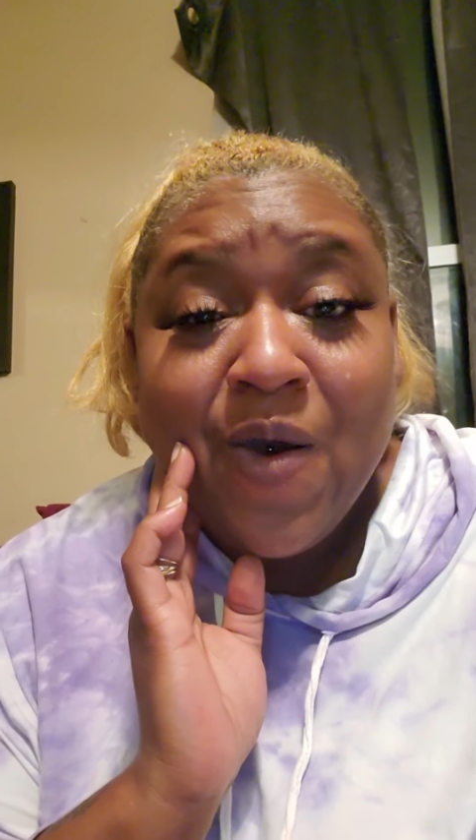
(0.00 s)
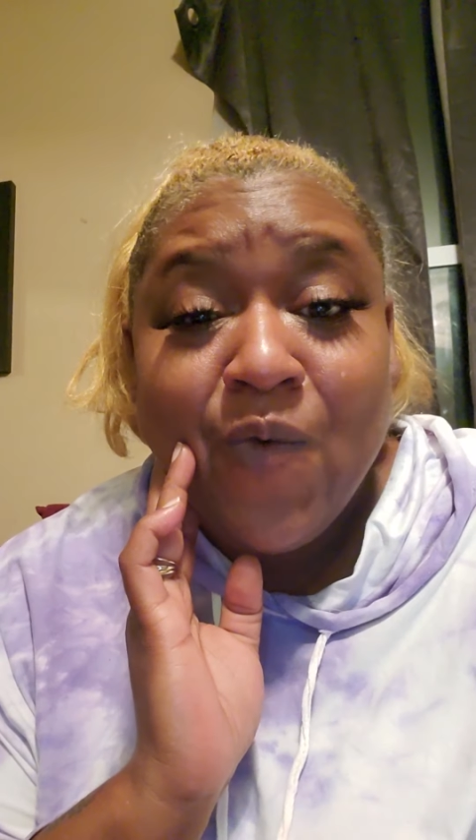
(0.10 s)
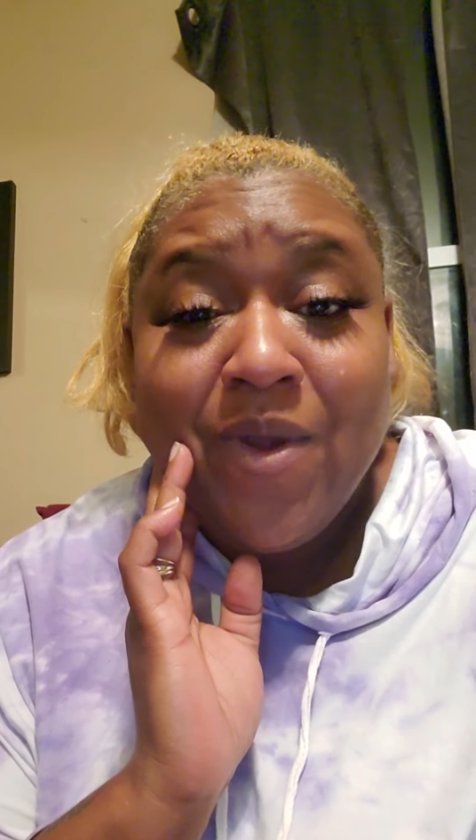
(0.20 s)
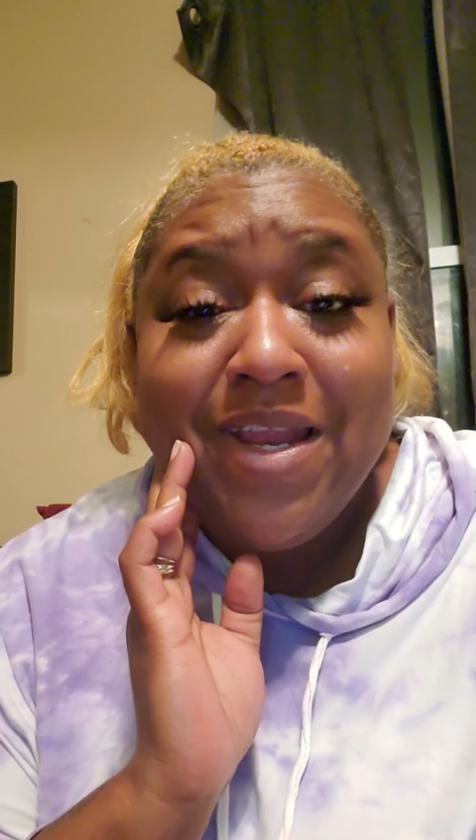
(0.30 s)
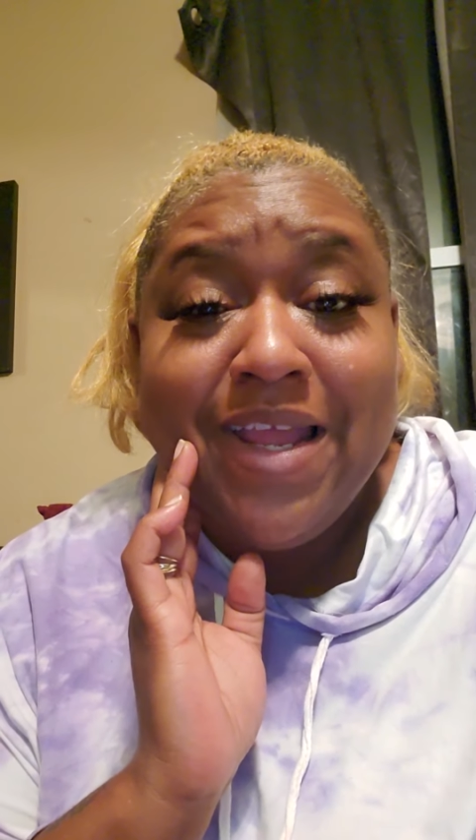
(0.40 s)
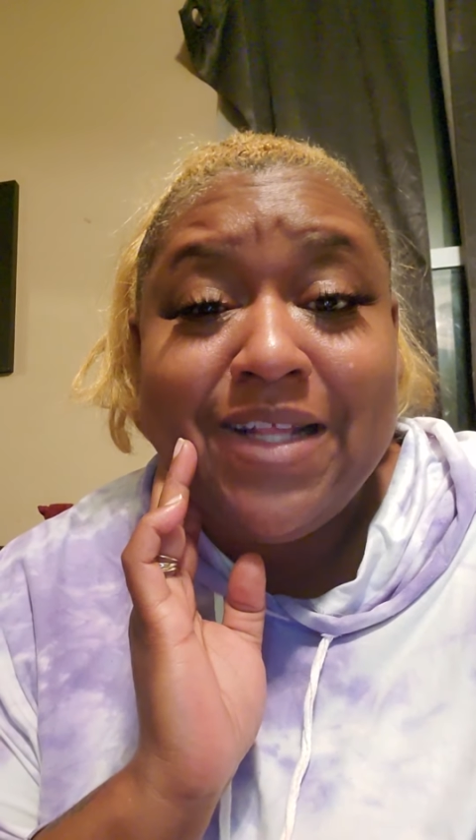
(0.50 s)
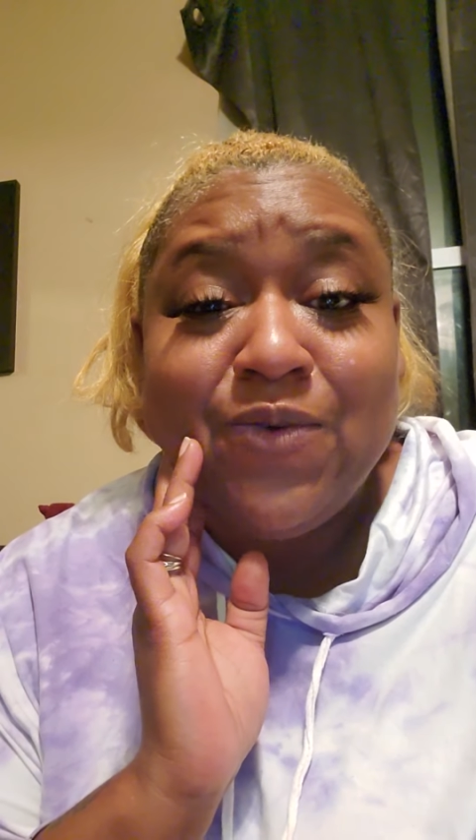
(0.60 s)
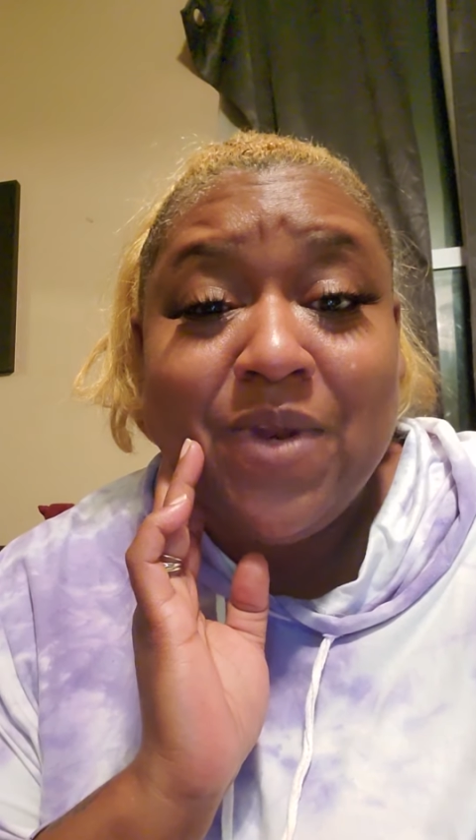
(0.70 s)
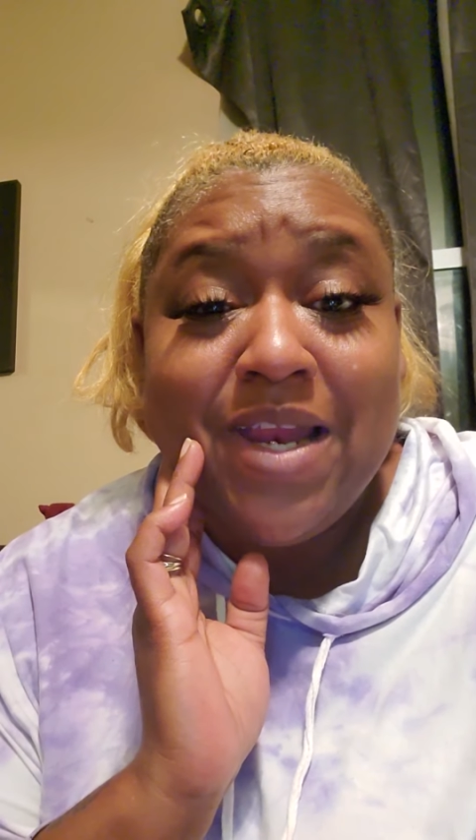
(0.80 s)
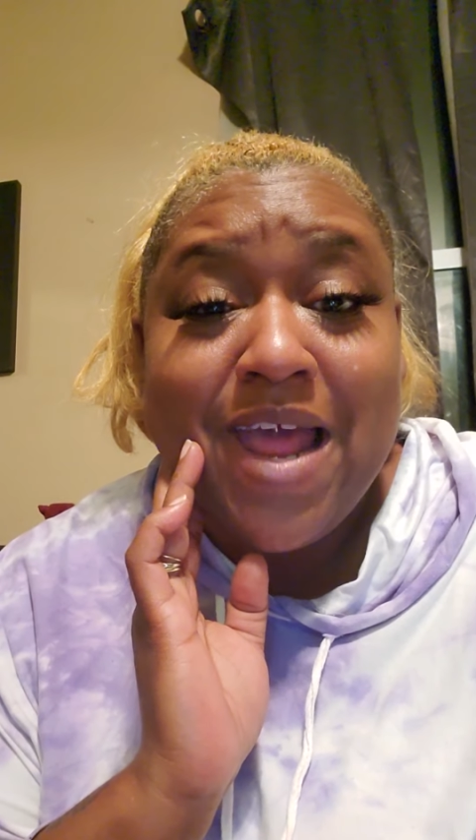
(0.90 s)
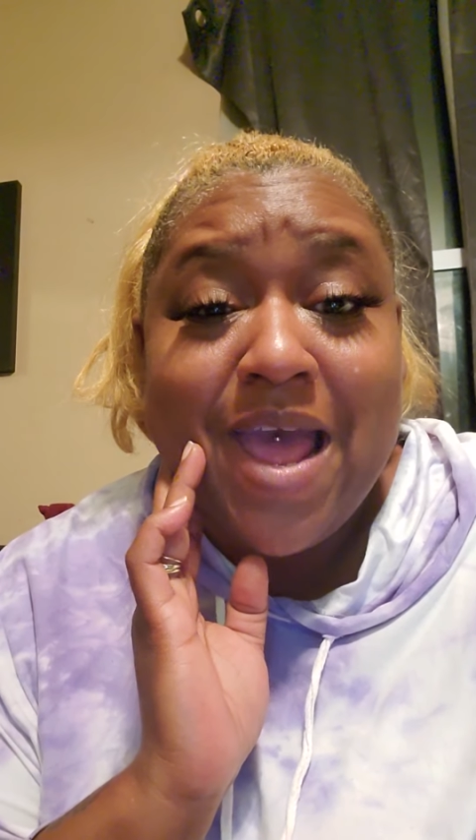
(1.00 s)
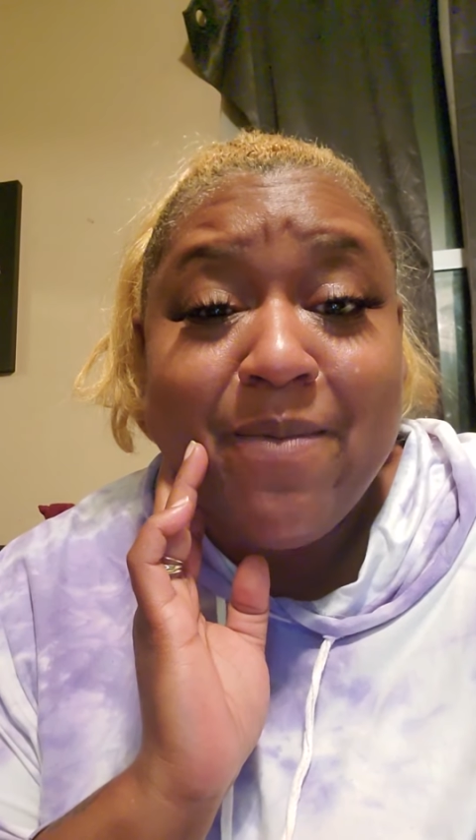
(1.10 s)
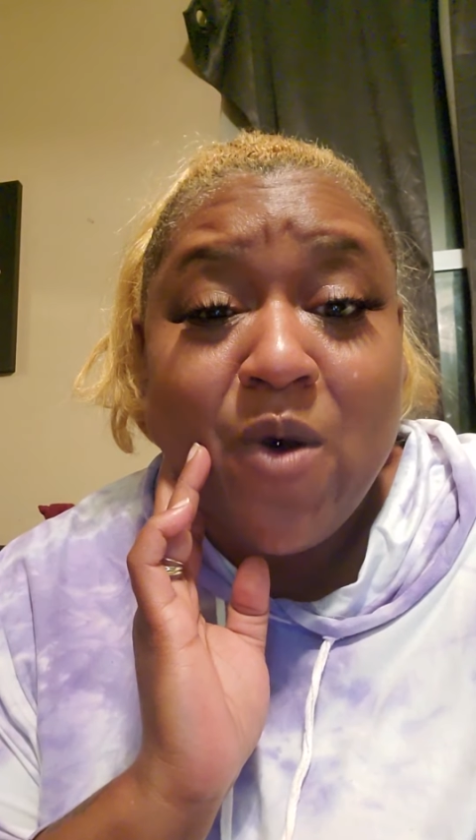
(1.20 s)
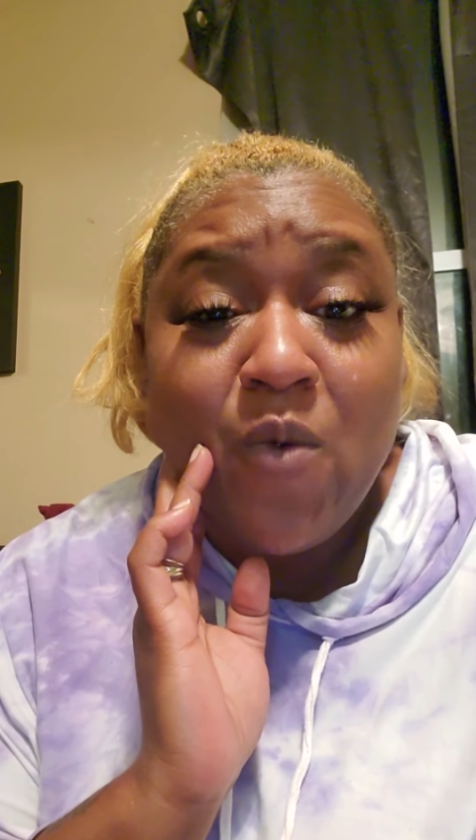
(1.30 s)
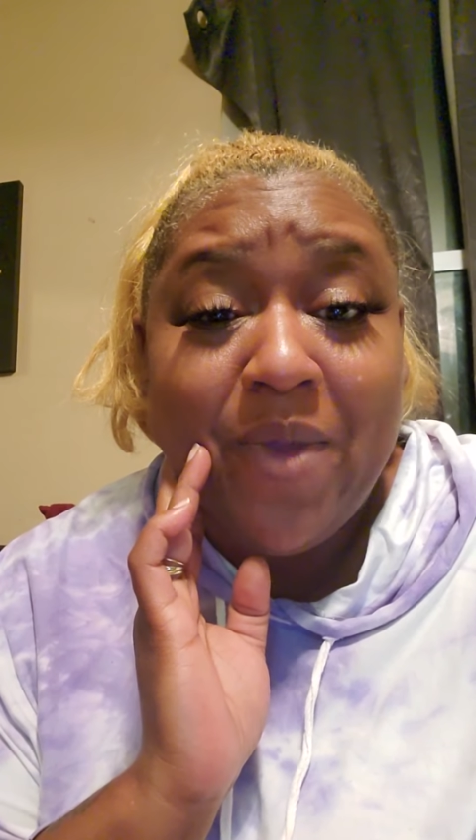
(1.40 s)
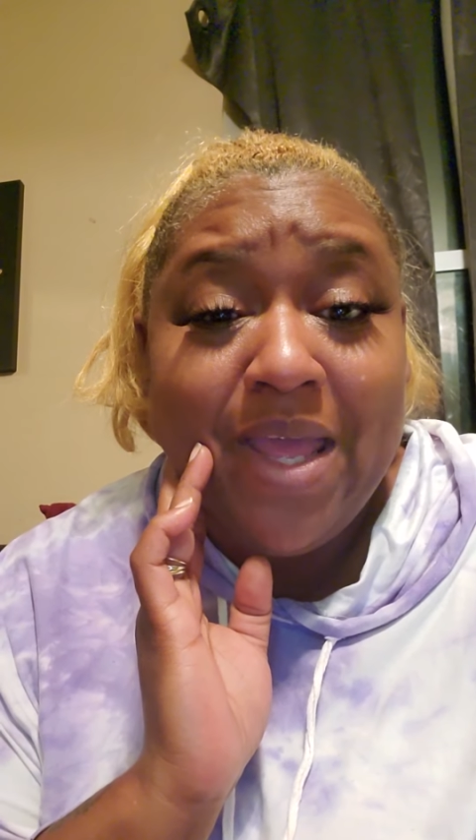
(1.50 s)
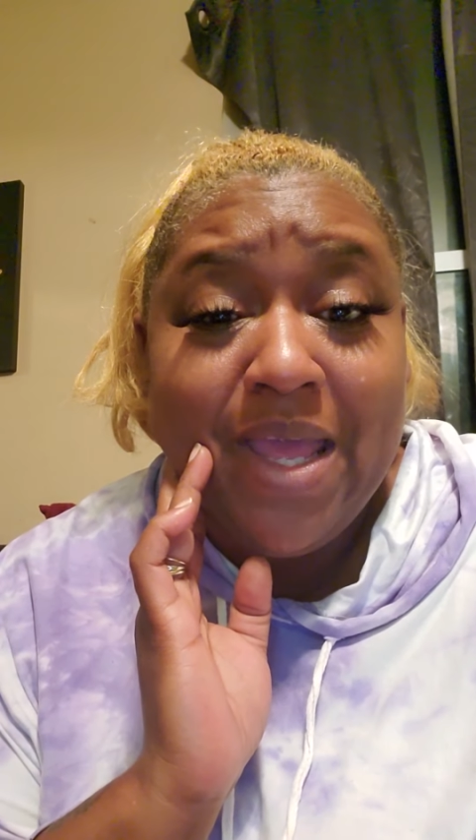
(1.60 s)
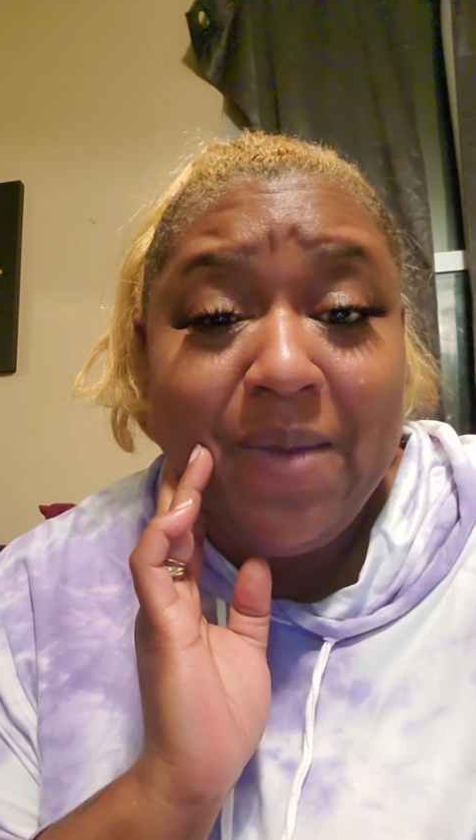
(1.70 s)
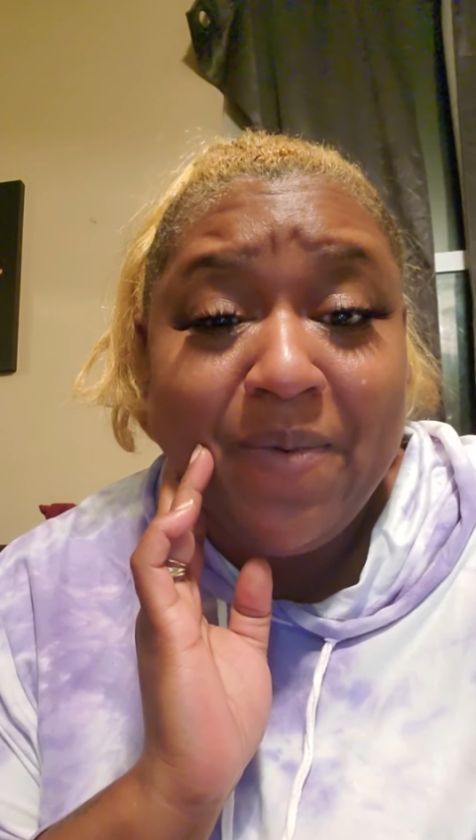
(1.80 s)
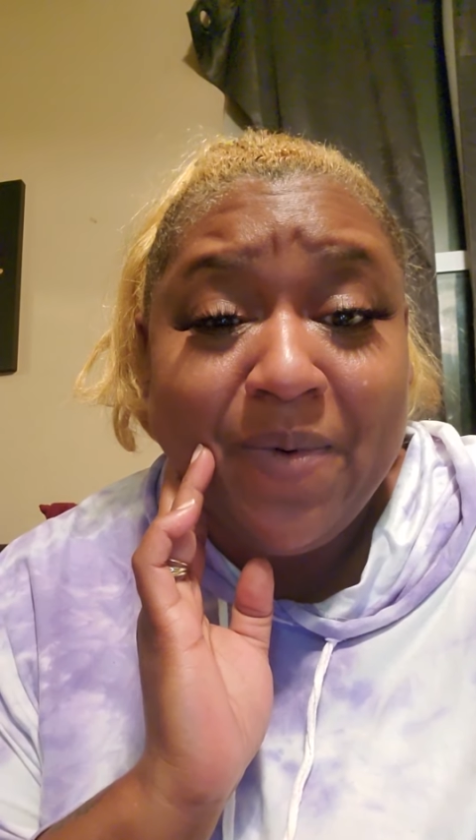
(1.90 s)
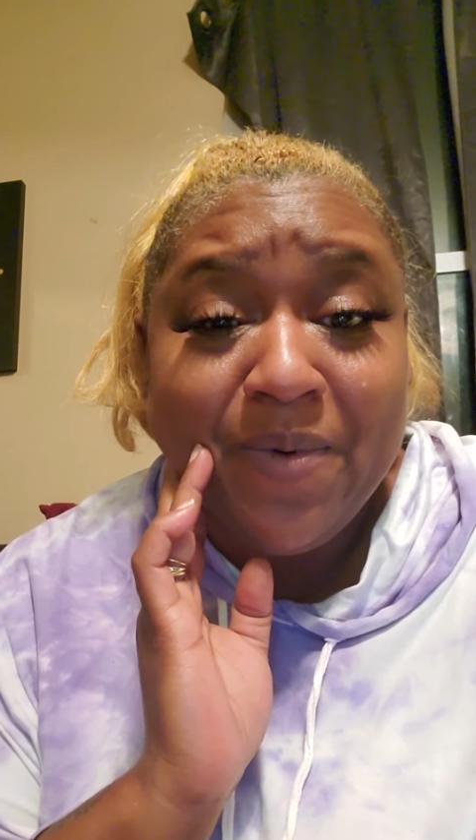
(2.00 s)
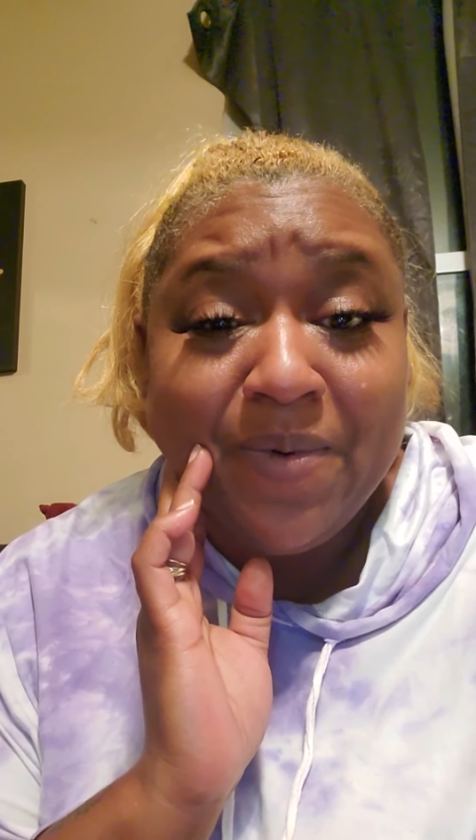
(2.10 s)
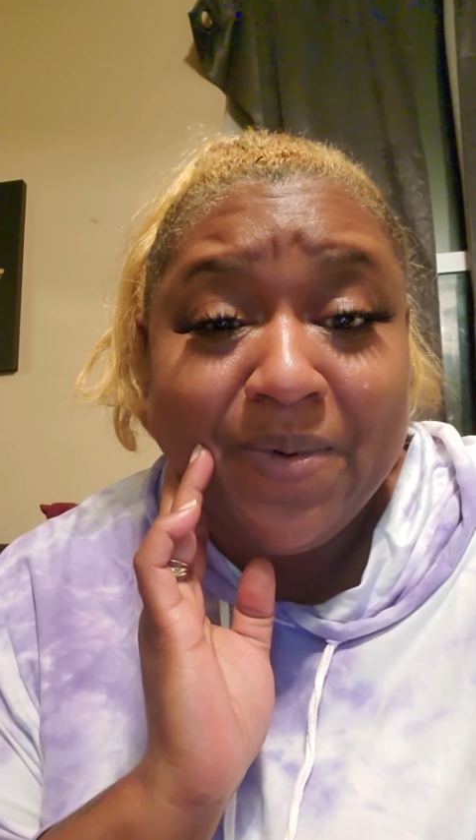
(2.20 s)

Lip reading: We need 29 more people.